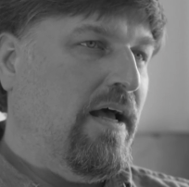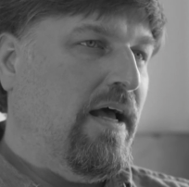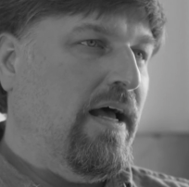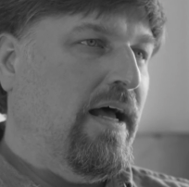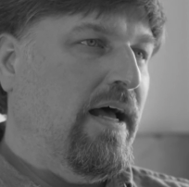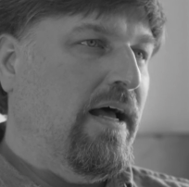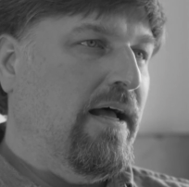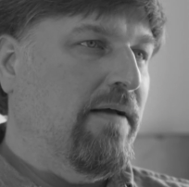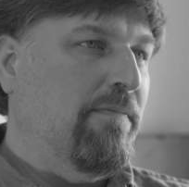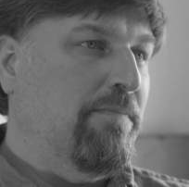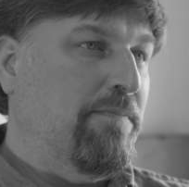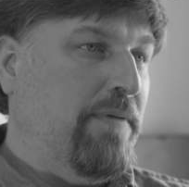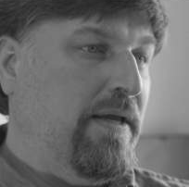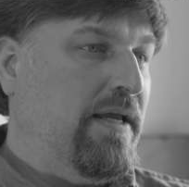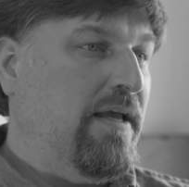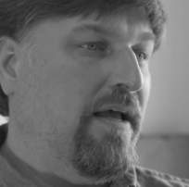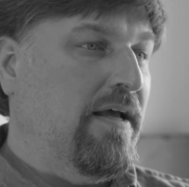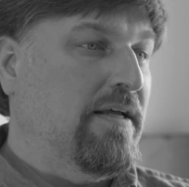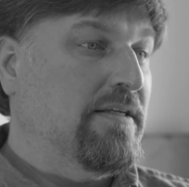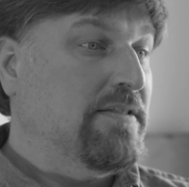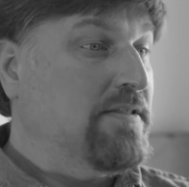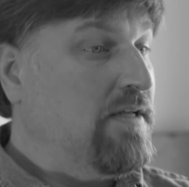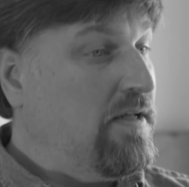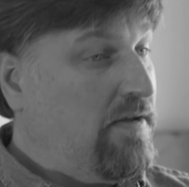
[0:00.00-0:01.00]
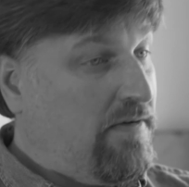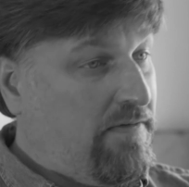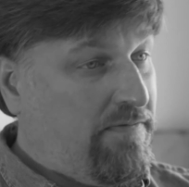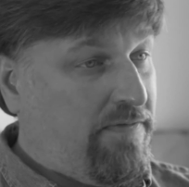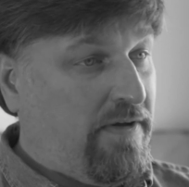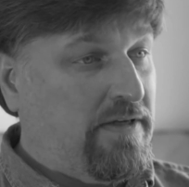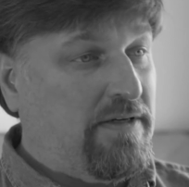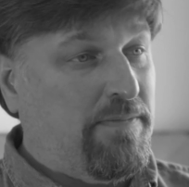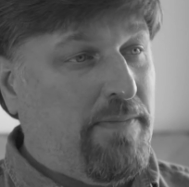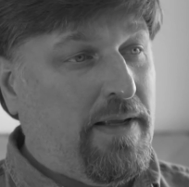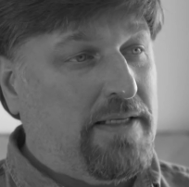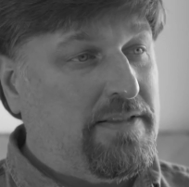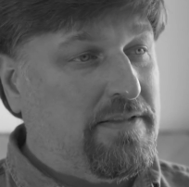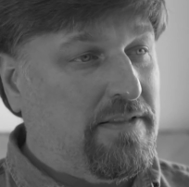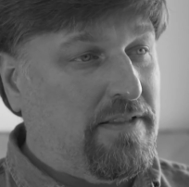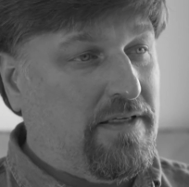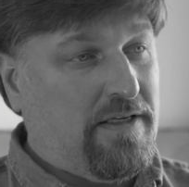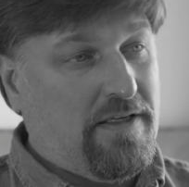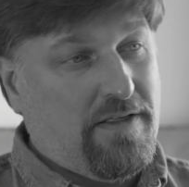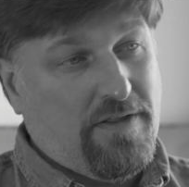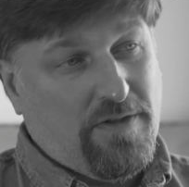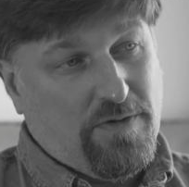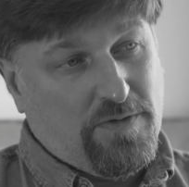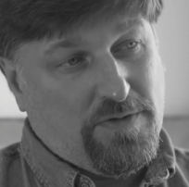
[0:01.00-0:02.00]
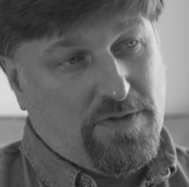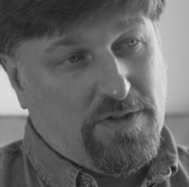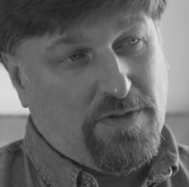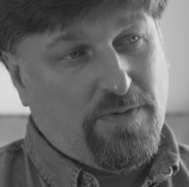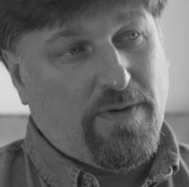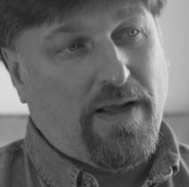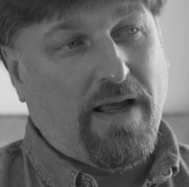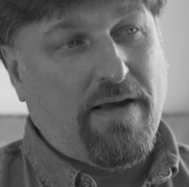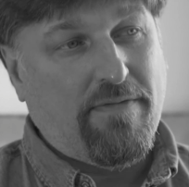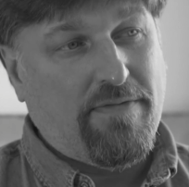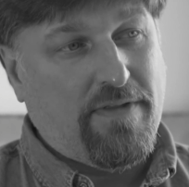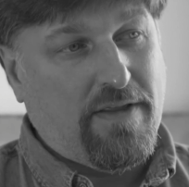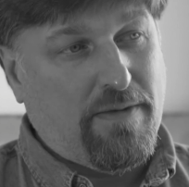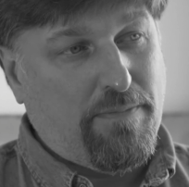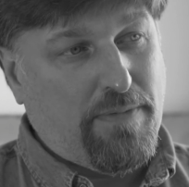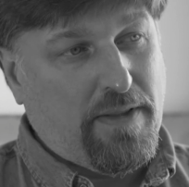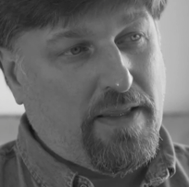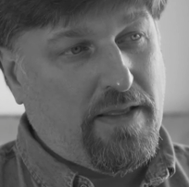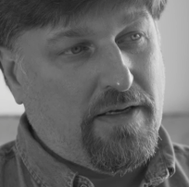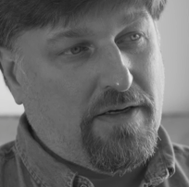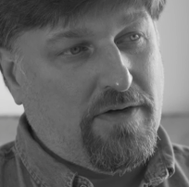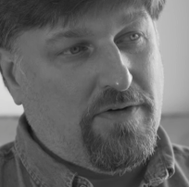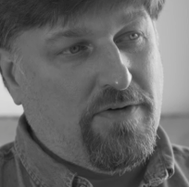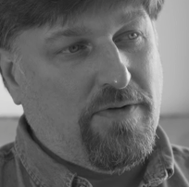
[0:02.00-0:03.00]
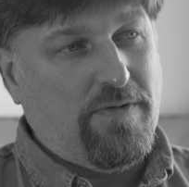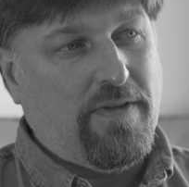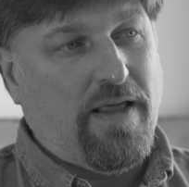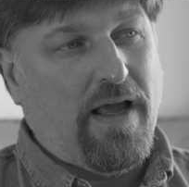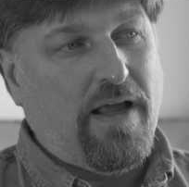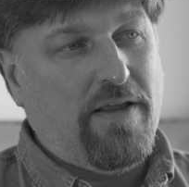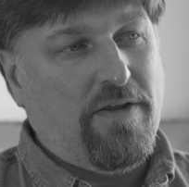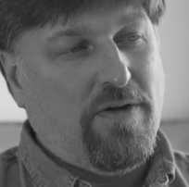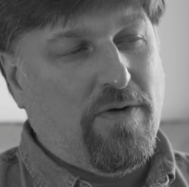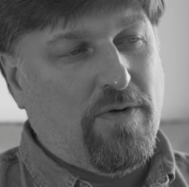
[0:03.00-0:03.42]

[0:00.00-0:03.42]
uh, because fundamentally you do have the ability to do that.